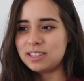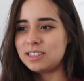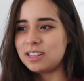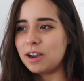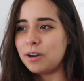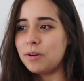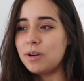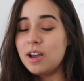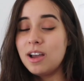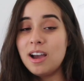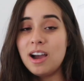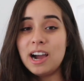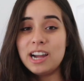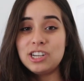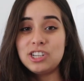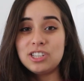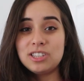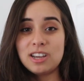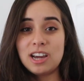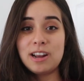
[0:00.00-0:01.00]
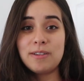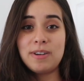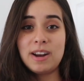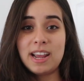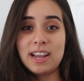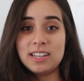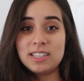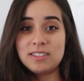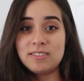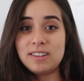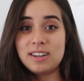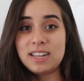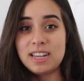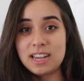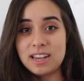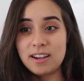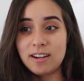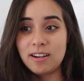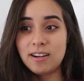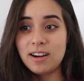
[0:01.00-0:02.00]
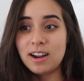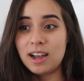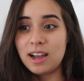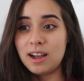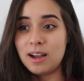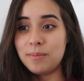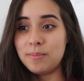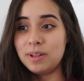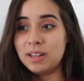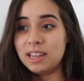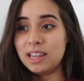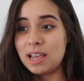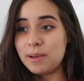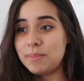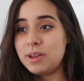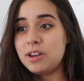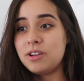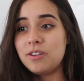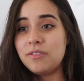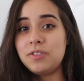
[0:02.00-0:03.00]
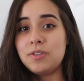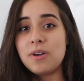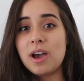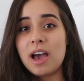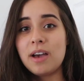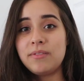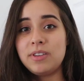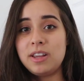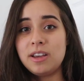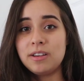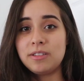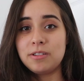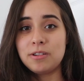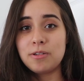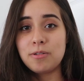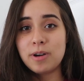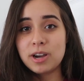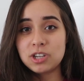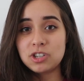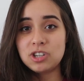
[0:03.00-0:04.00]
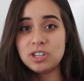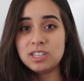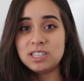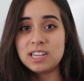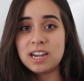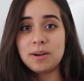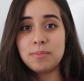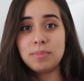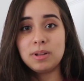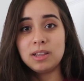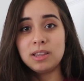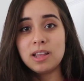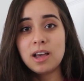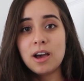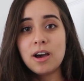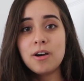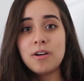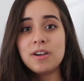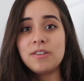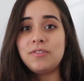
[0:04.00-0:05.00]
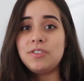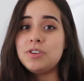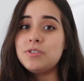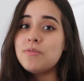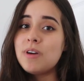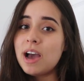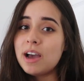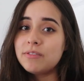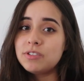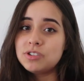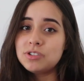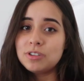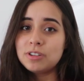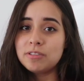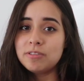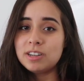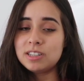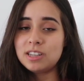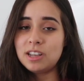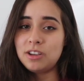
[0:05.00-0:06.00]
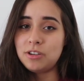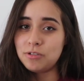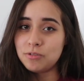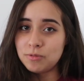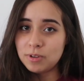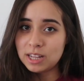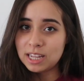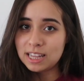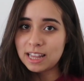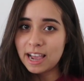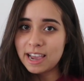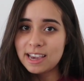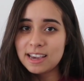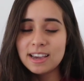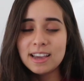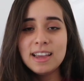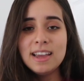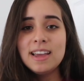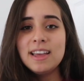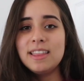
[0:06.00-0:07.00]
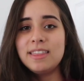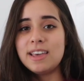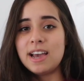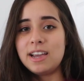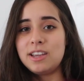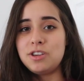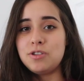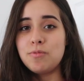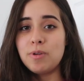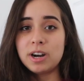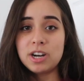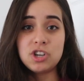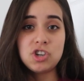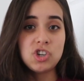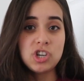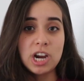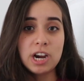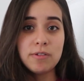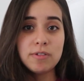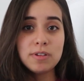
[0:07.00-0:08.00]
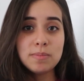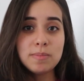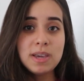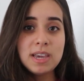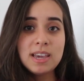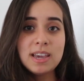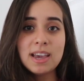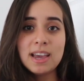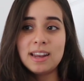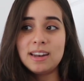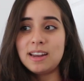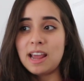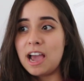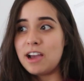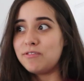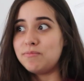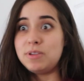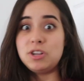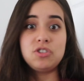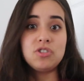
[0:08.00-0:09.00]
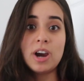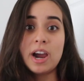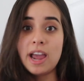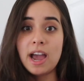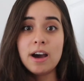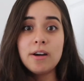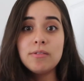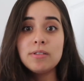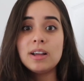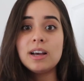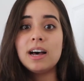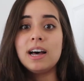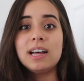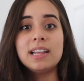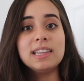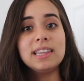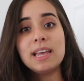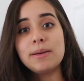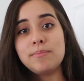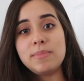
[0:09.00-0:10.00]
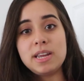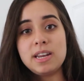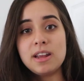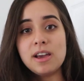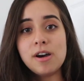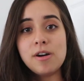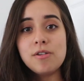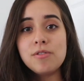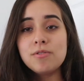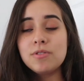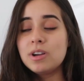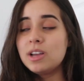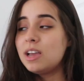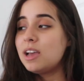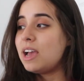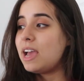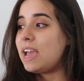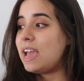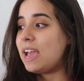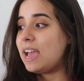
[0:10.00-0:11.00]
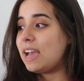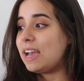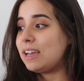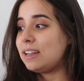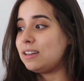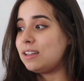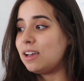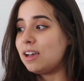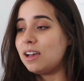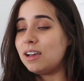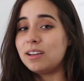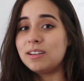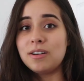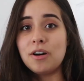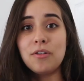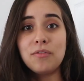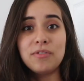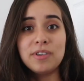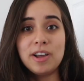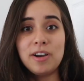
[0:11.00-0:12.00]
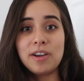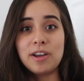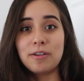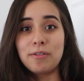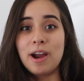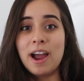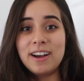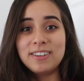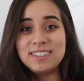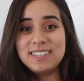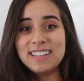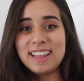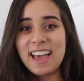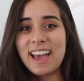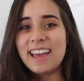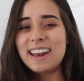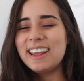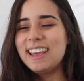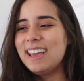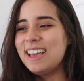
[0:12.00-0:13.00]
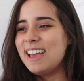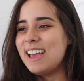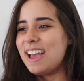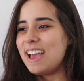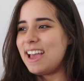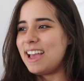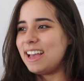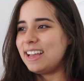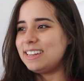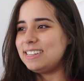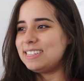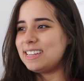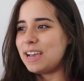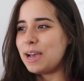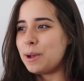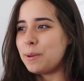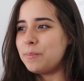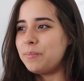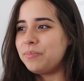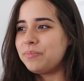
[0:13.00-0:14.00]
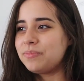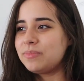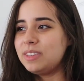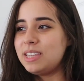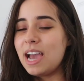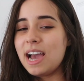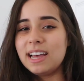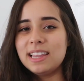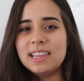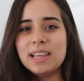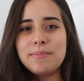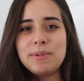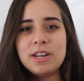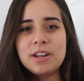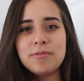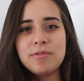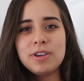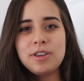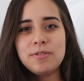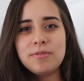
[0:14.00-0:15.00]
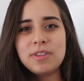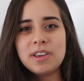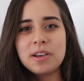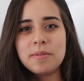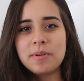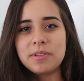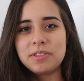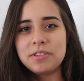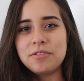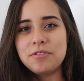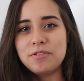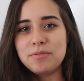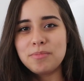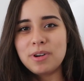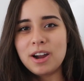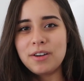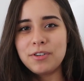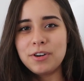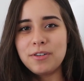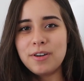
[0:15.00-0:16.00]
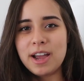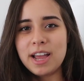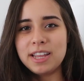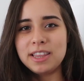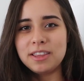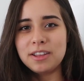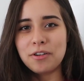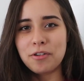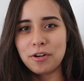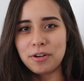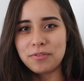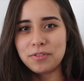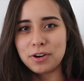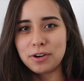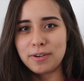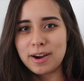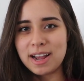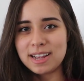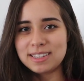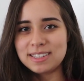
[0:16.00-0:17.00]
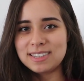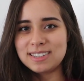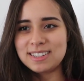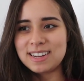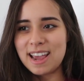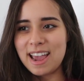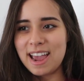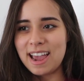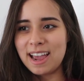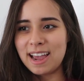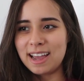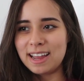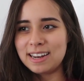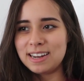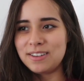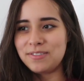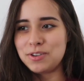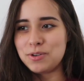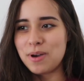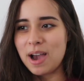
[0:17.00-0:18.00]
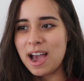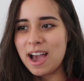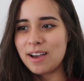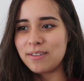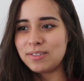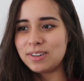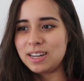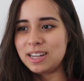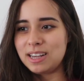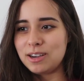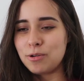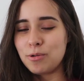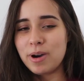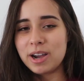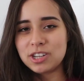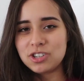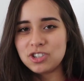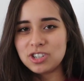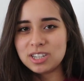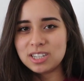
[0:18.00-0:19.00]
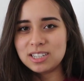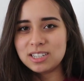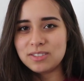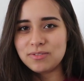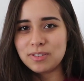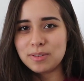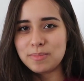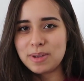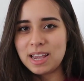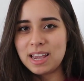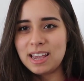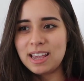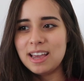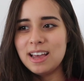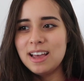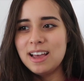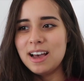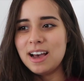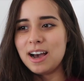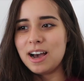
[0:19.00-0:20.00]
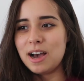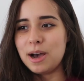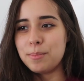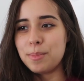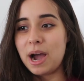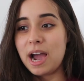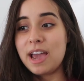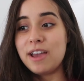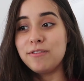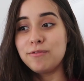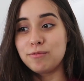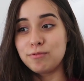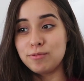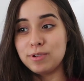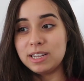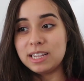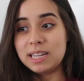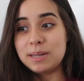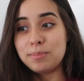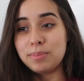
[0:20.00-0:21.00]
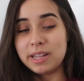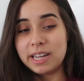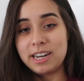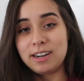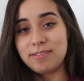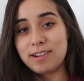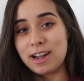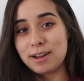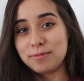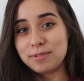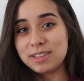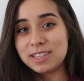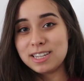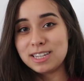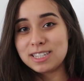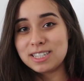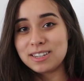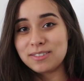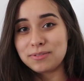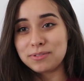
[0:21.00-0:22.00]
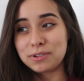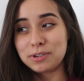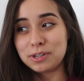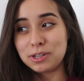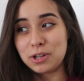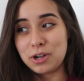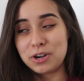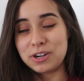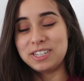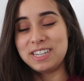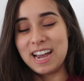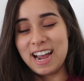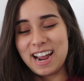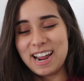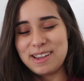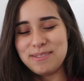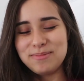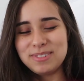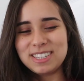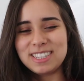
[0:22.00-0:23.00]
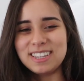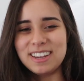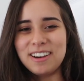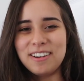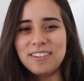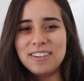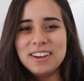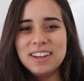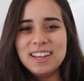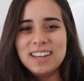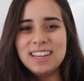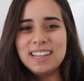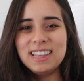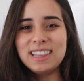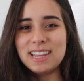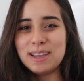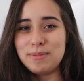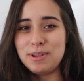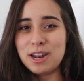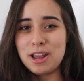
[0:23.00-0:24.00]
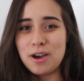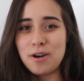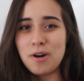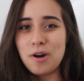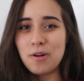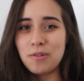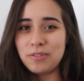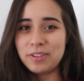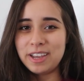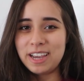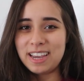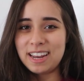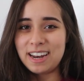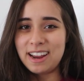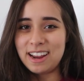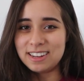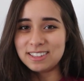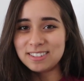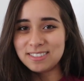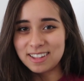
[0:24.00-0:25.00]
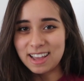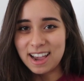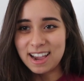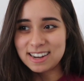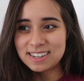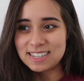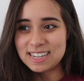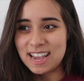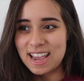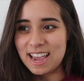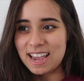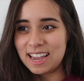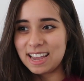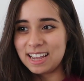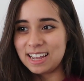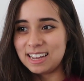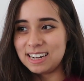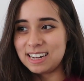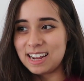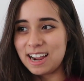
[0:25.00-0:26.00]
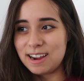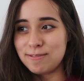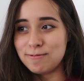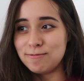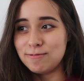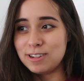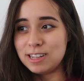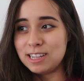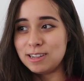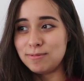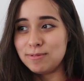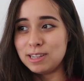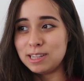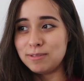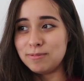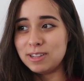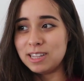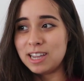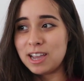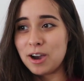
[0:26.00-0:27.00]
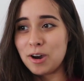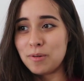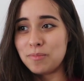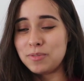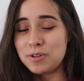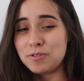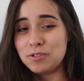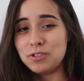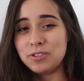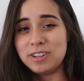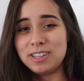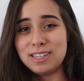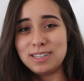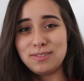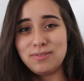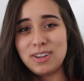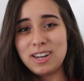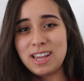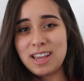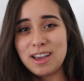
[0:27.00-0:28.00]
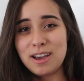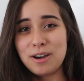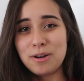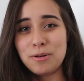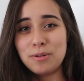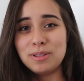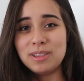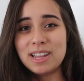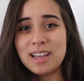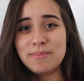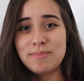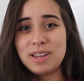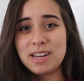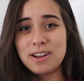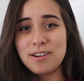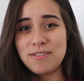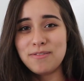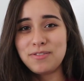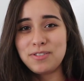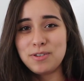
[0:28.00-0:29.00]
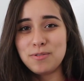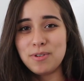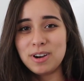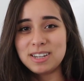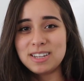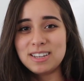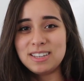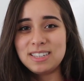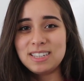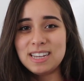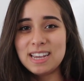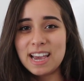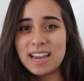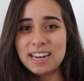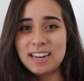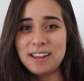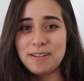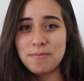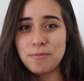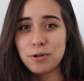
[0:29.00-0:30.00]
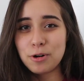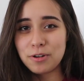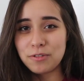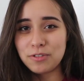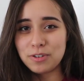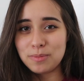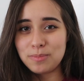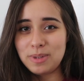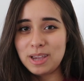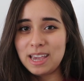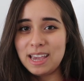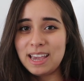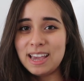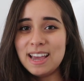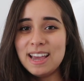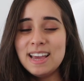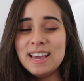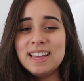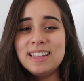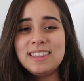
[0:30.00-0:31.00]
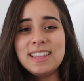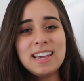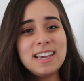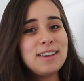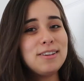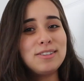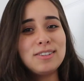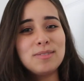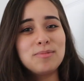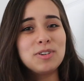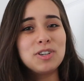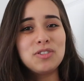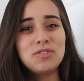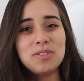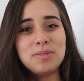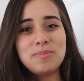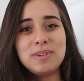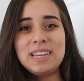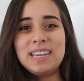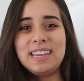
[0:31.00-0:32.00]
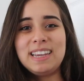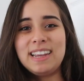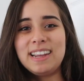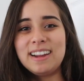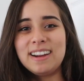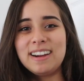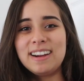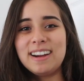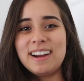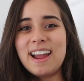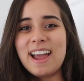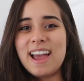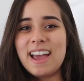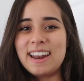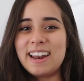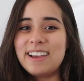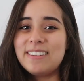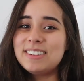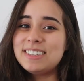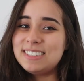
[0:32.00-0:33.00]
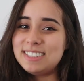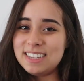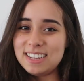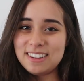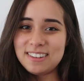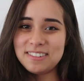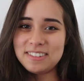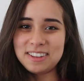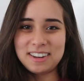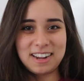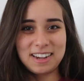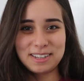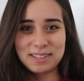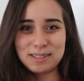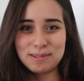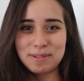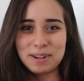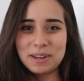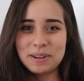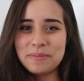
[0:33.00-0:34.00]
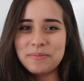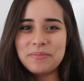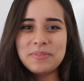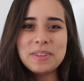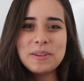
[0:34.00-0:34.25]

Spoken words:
So I just thought I would answer it here. Let me know if you have any other questions down below. If you have a shoulder rest that you really like, that you want to share with me and have me try out, let me know. And hopefully I'll get around to that. And yeah, let me know what you think about the Kuhn Bravo and the KorfkerRest. And if you have any questions for me, I have really played around with this for a long time, so let me know. Hopefully I can answer that. And I really hope you enjoyed this video. Let me know if you want to see any more from me. Thank you so much for being here, and I will see you in the next one.